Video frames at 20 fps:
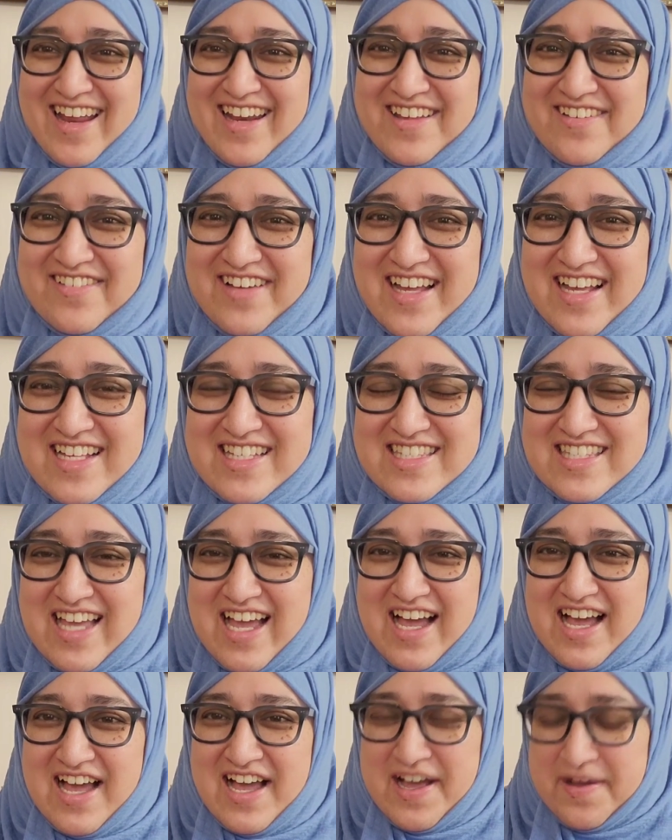Anyways,
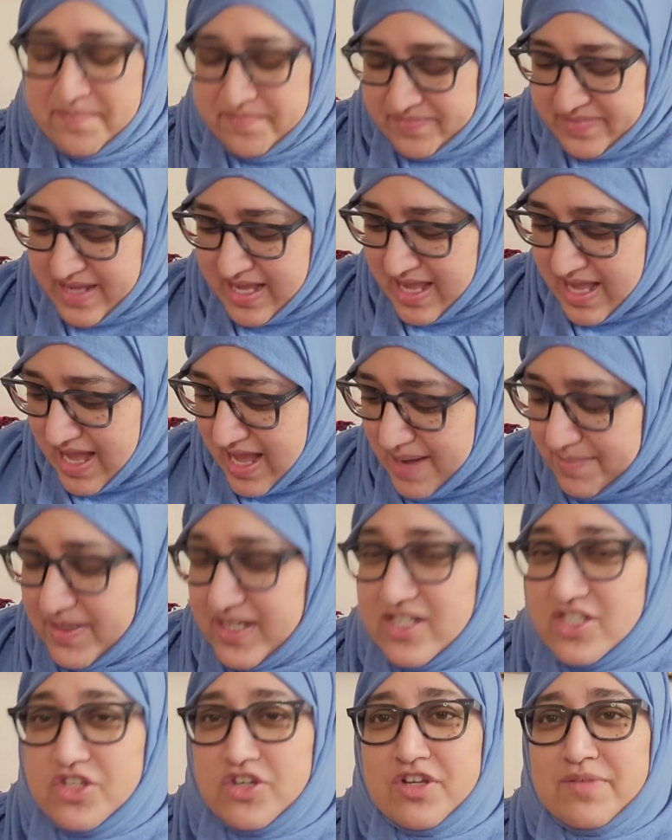uh, I'm
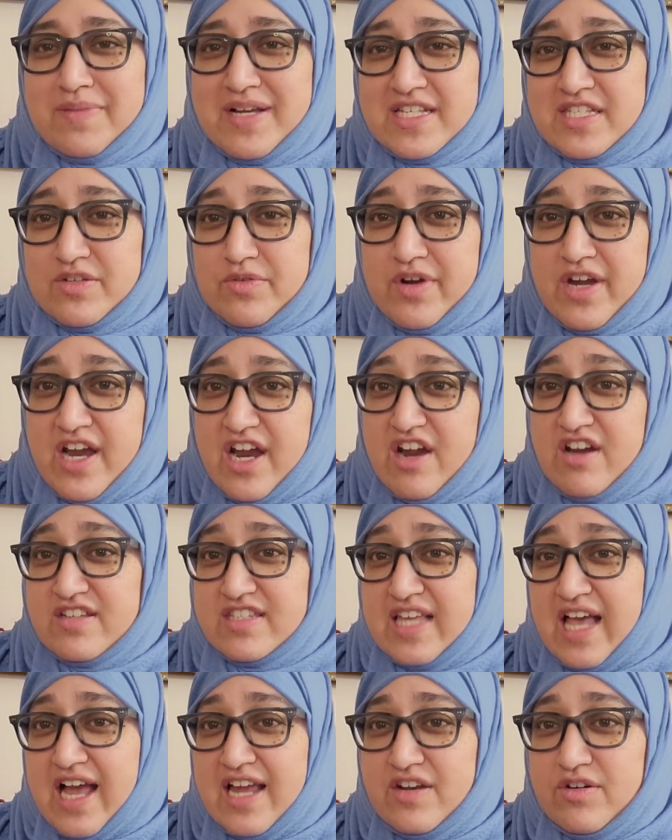going to show you my
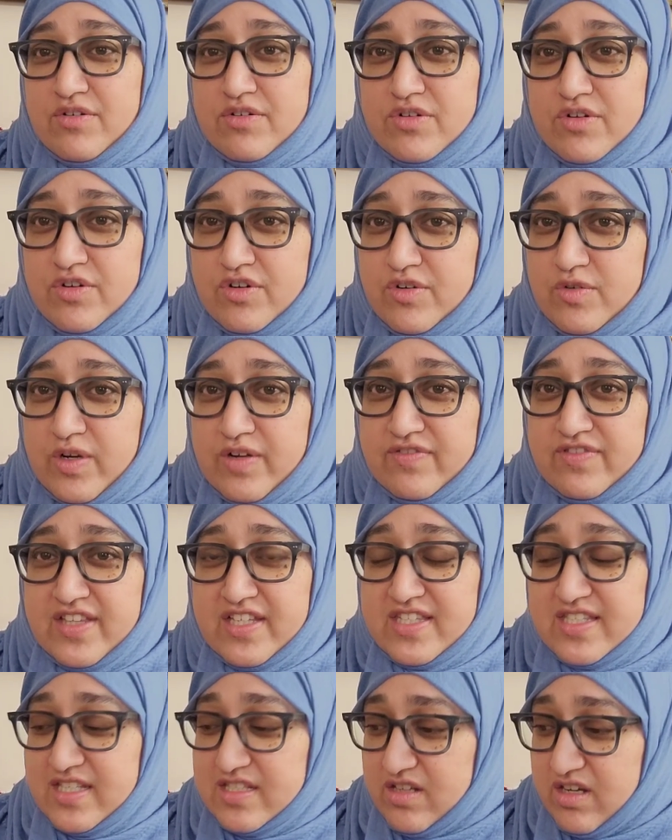squares. I don't know if
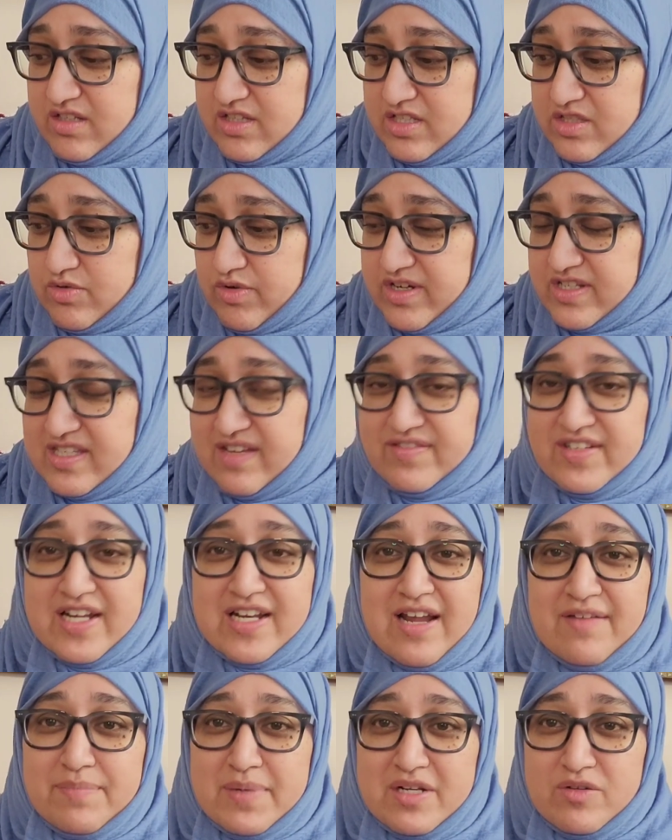this is all the squares I've
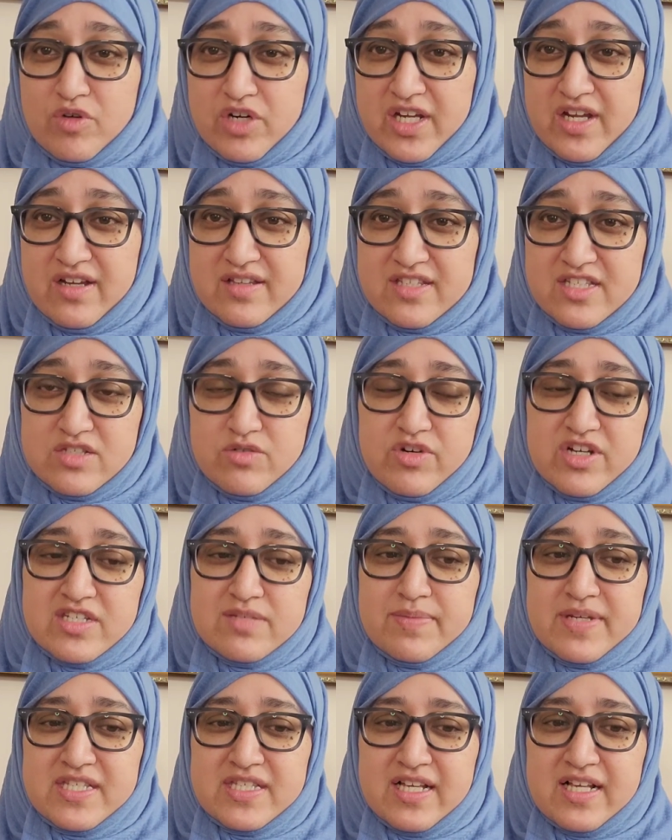done. I've been working on the squares
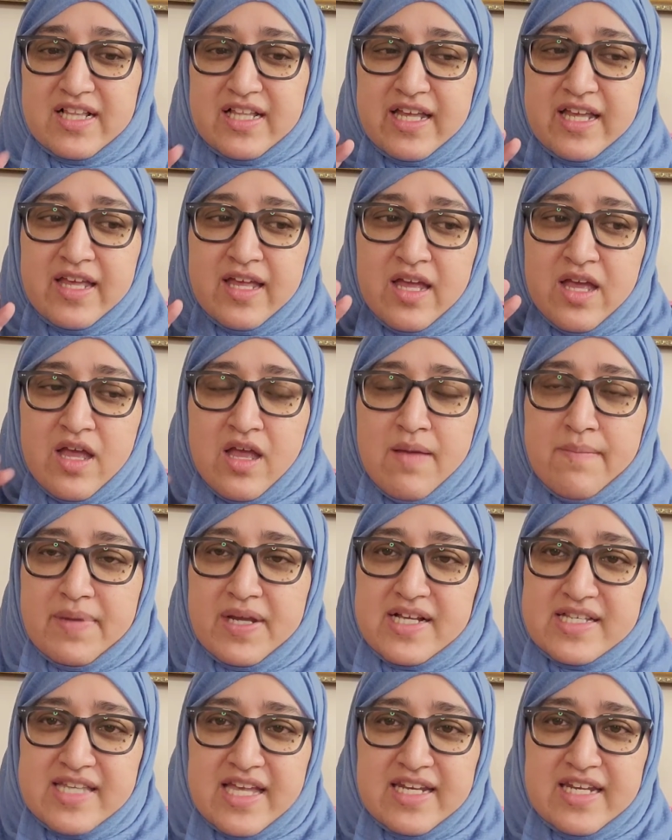basically
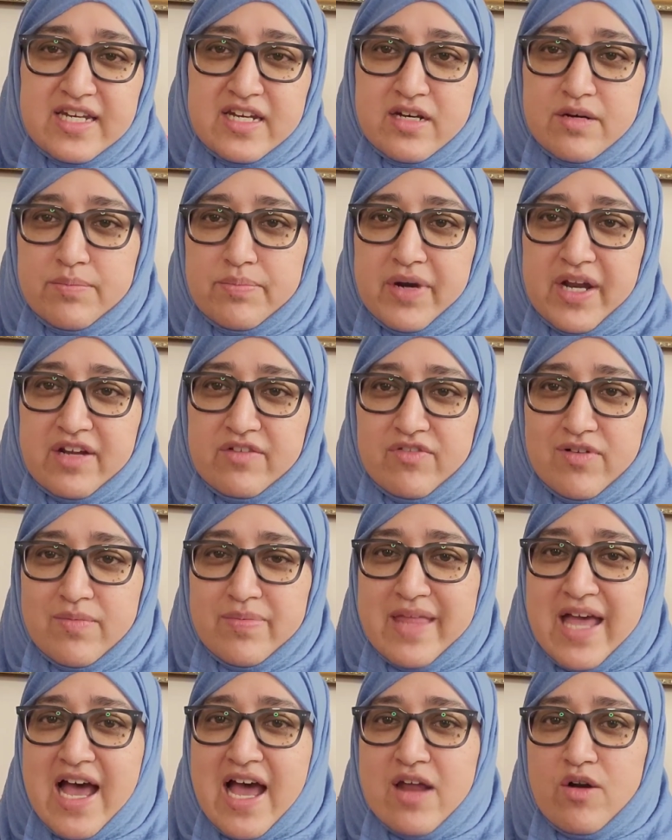because I needed a break
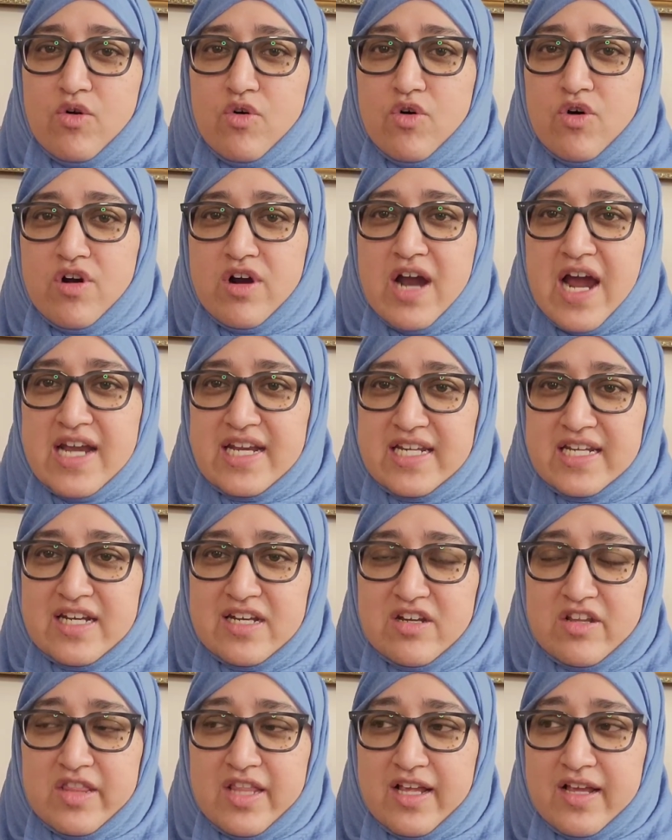from that or I
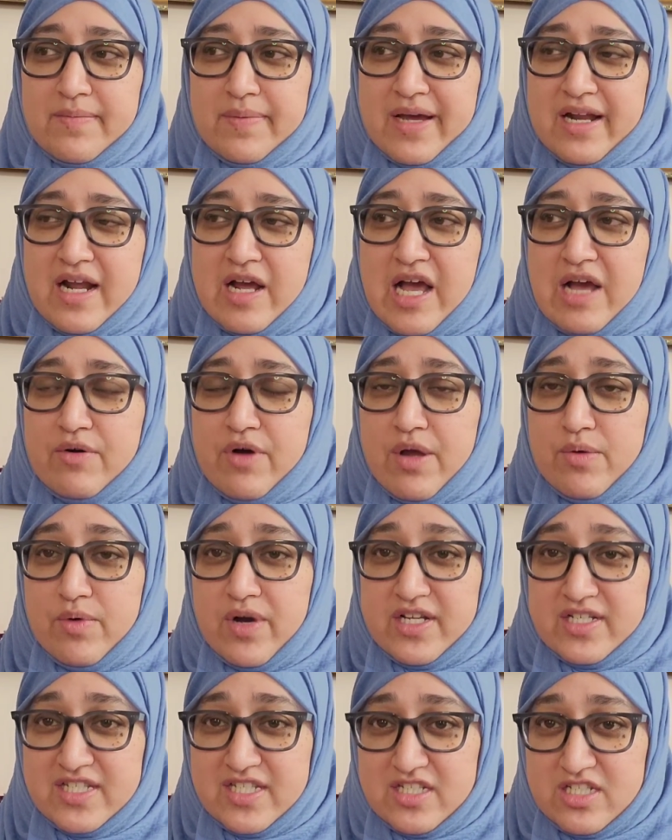needed to think about how I
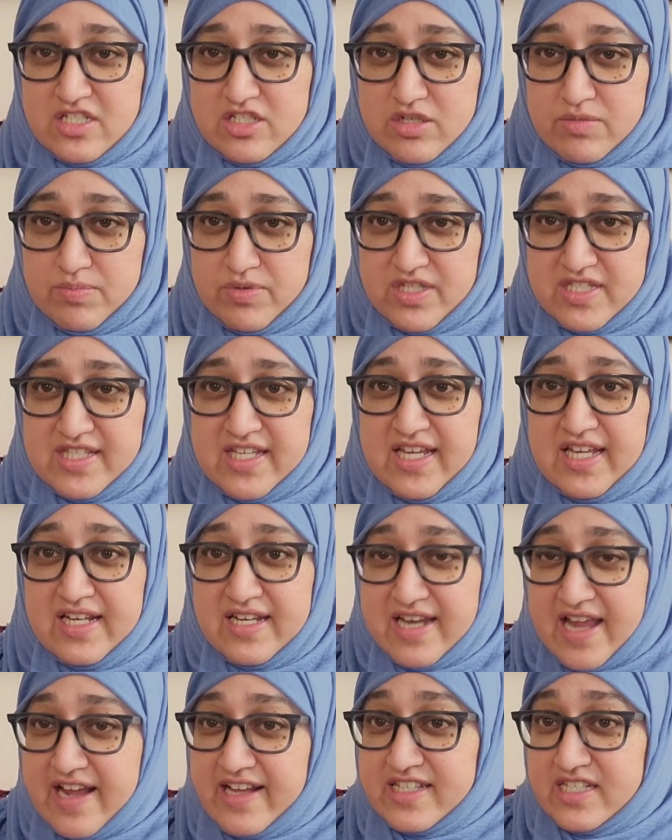wanted to proceed
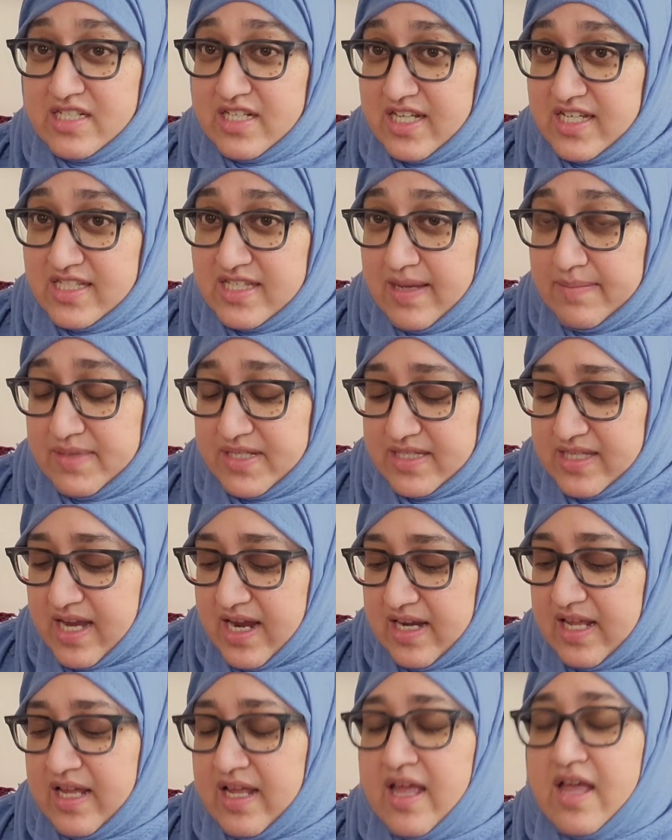next because I'm
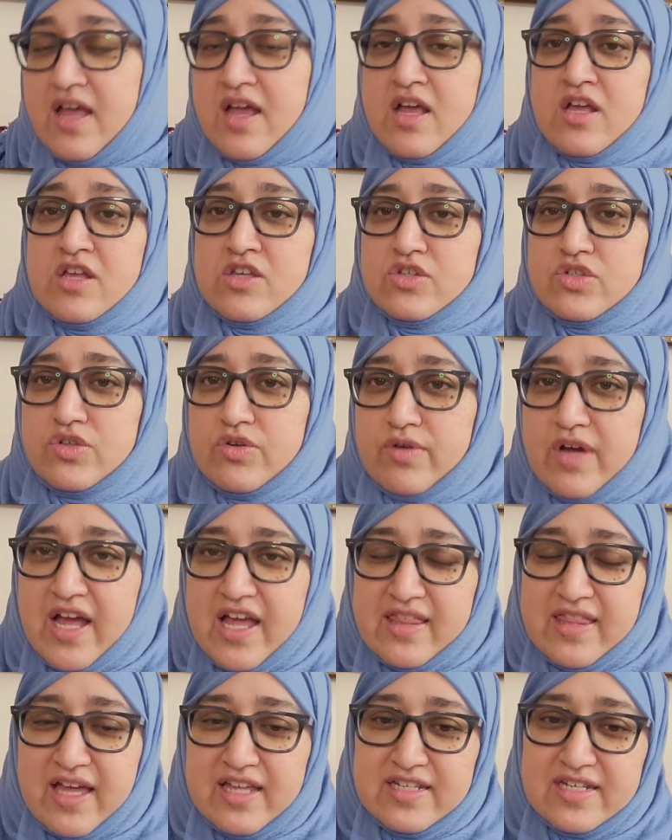designing. So
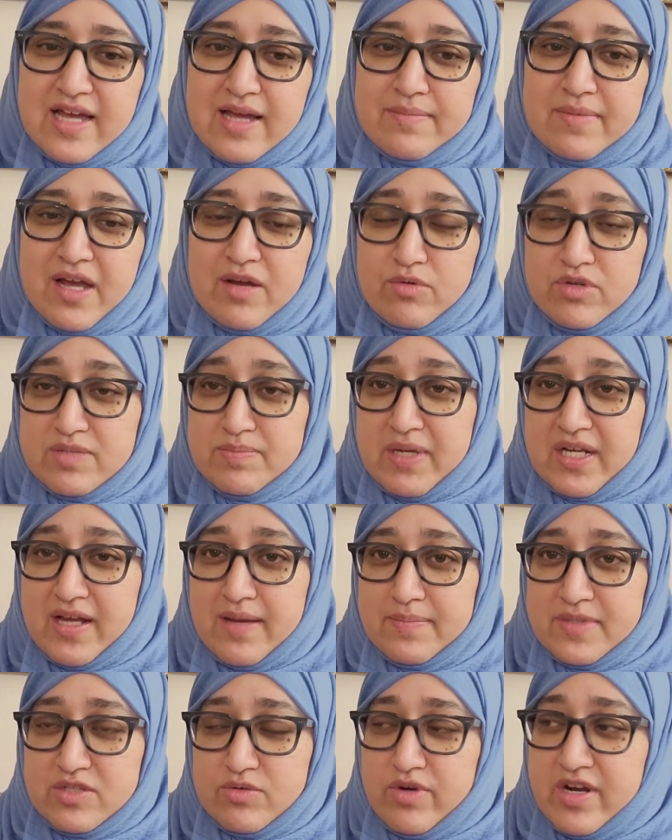at that time, I would pick
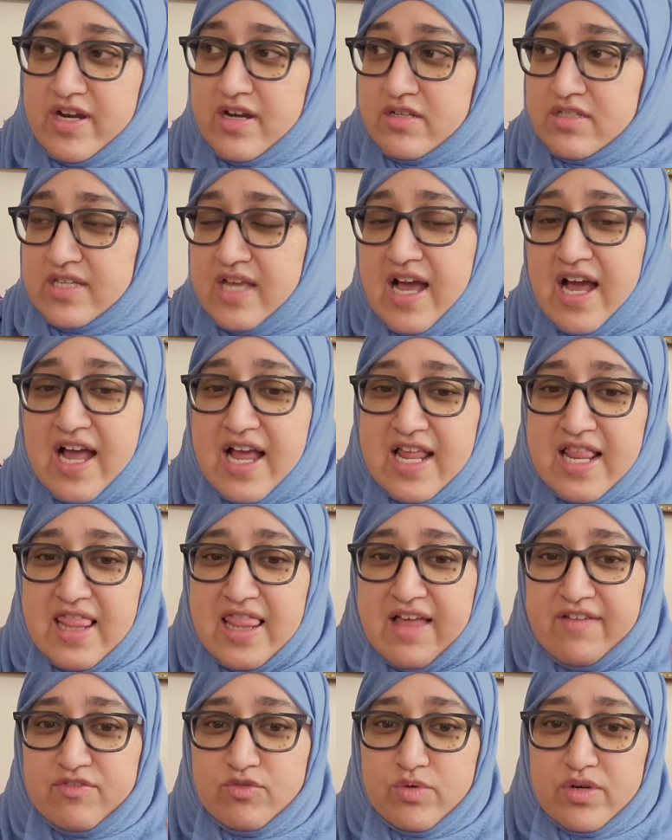up squares. I
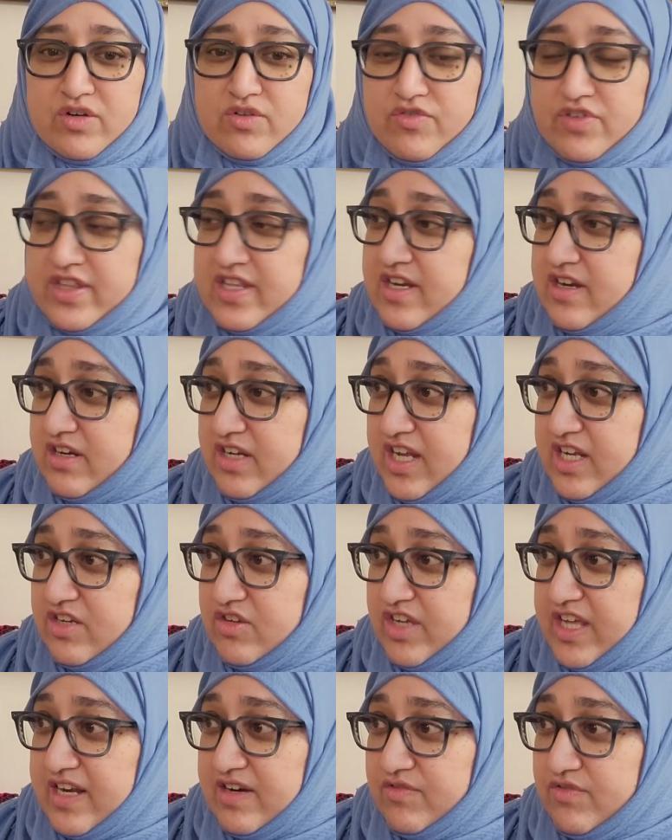left one over there. Can
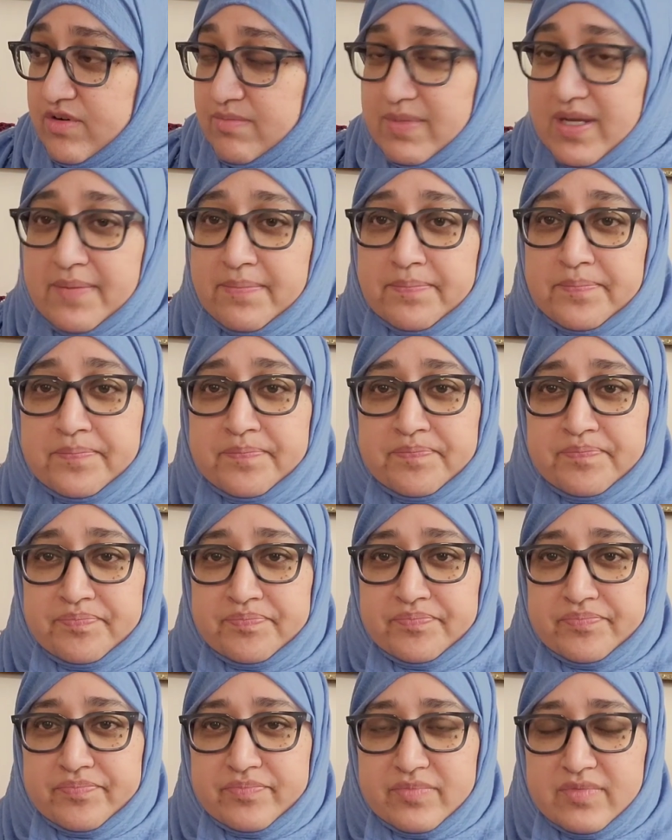you get it for me?
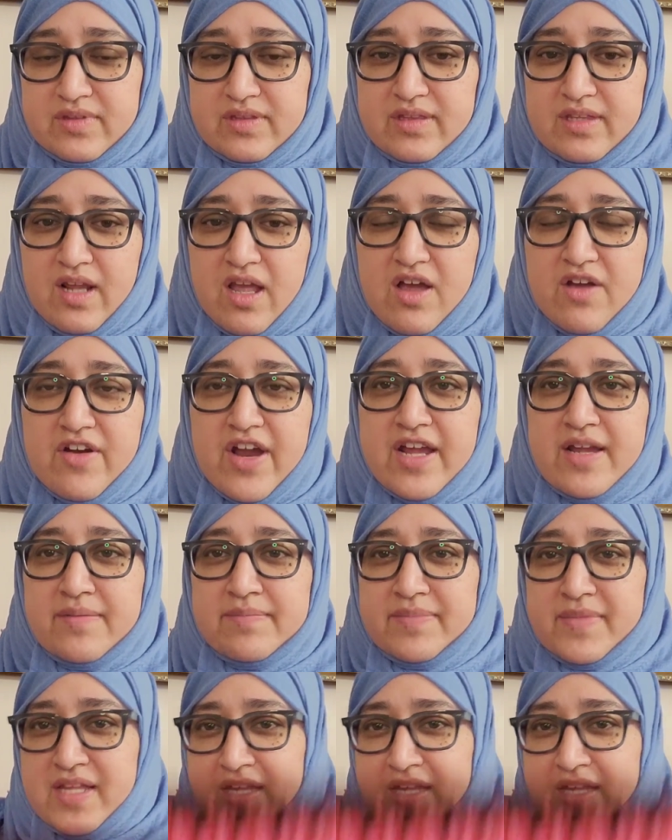All right.